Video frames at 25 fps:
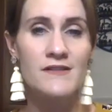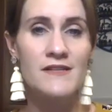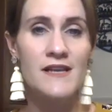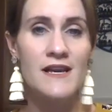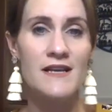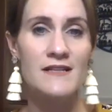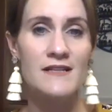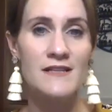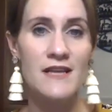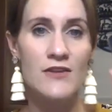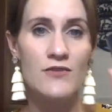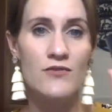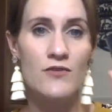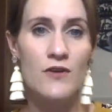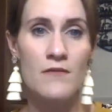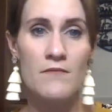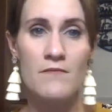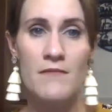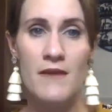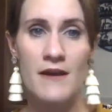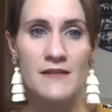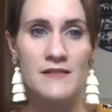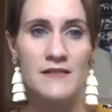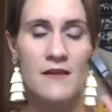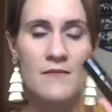Like I said, you can
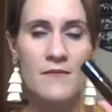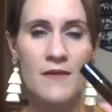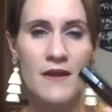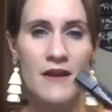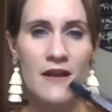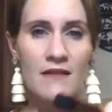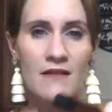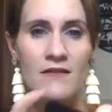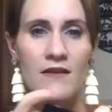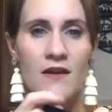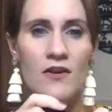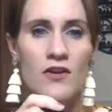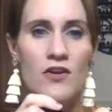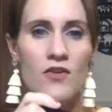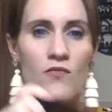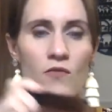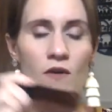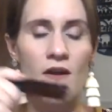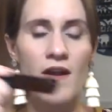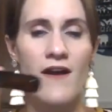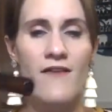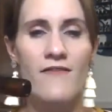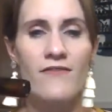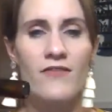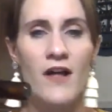mix them, anything. You want
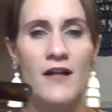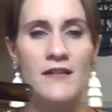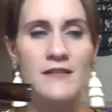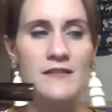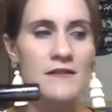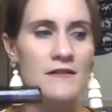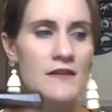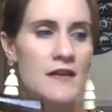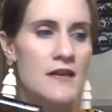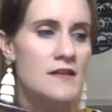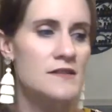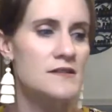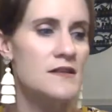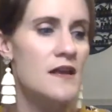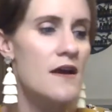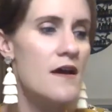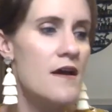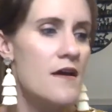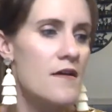to have lots of these.